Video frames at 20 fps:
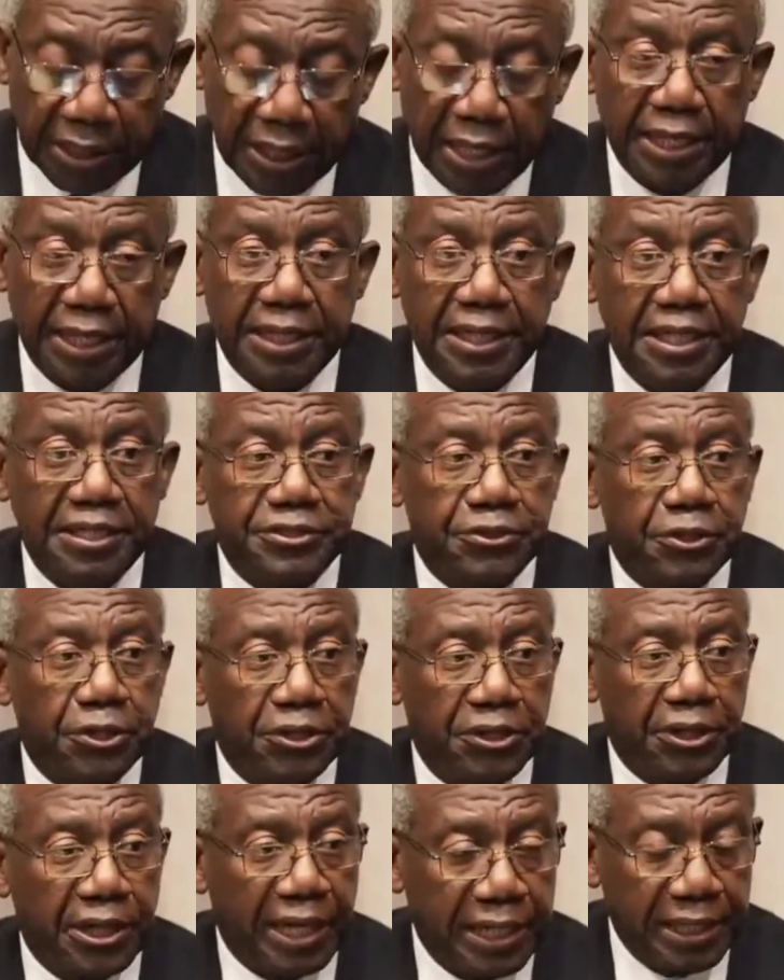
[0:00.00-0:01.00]
and His
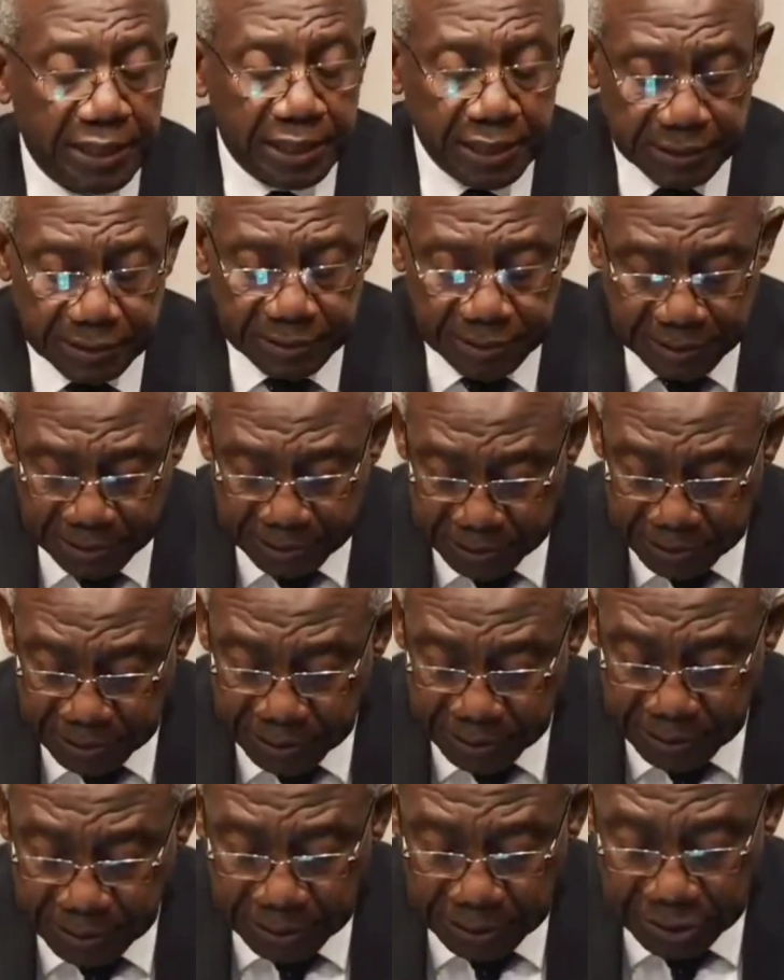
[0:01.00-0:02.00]
Royal Highness
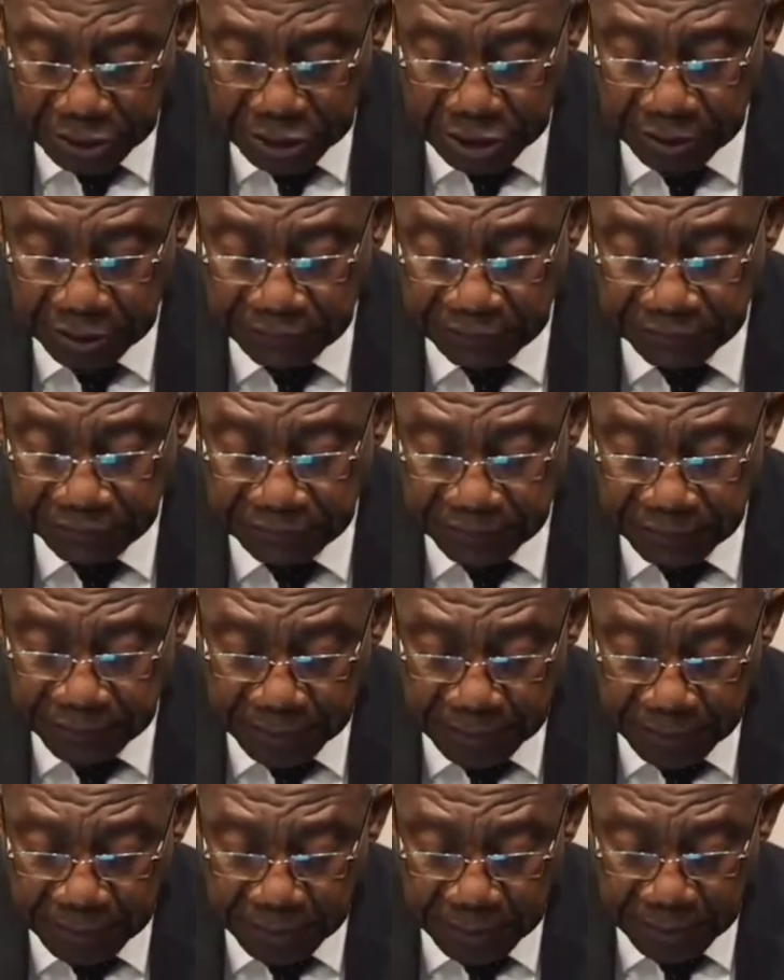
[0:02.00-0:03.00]
Chief
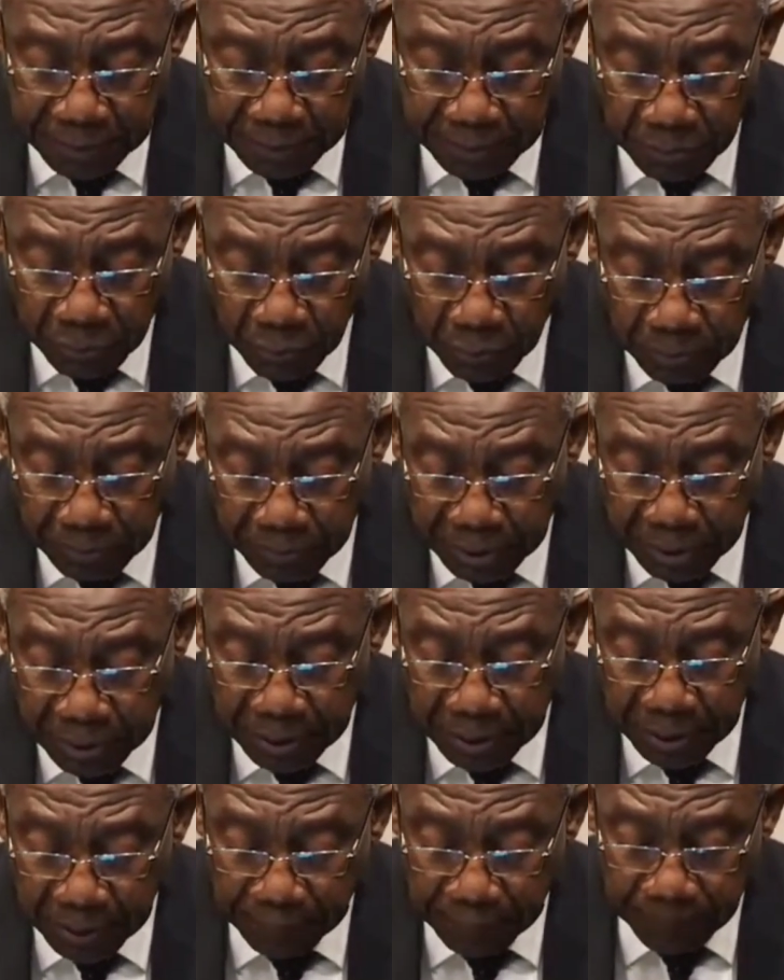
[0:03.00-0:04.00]

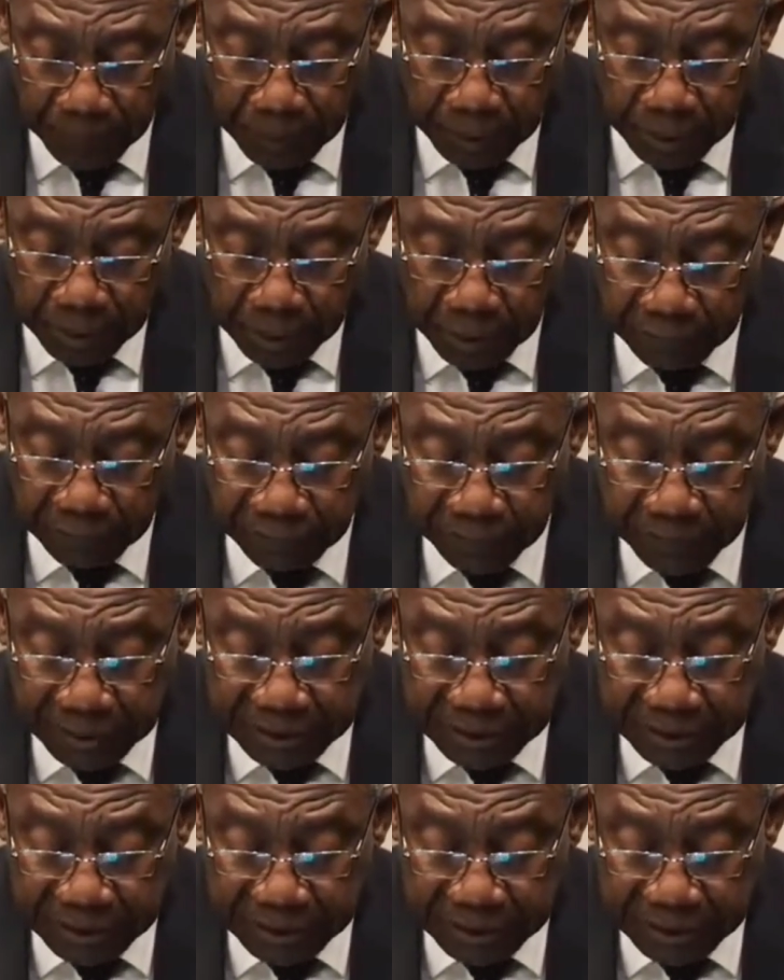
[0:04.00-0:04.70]
Mumbi of